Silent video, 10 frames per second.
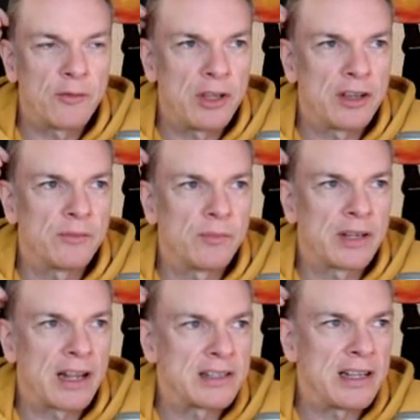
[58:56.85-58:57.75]
where you can
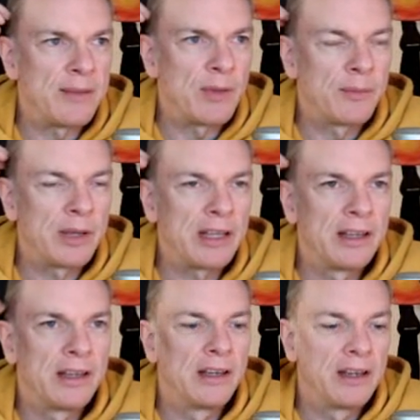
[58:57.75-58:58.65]
potentially email me,
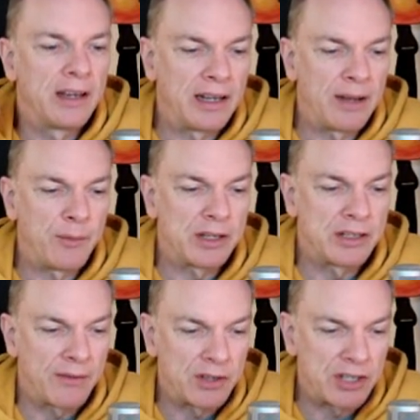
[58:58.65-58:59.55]
and then we can
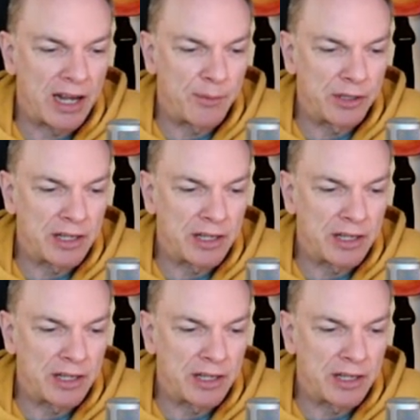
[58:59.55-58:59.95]
have a chat about